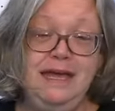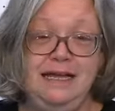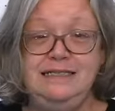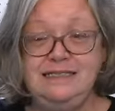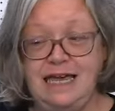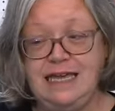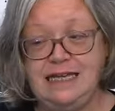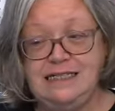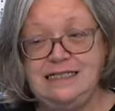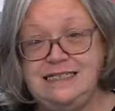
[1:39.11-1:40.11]
and
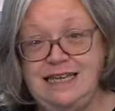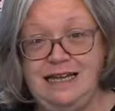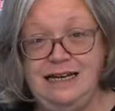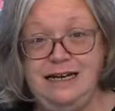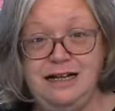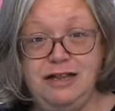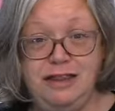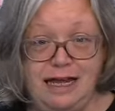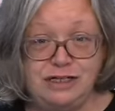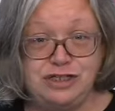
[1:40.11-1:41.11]
second, designing a
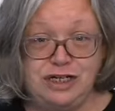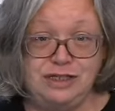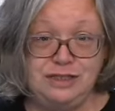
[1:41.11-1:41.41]
collection.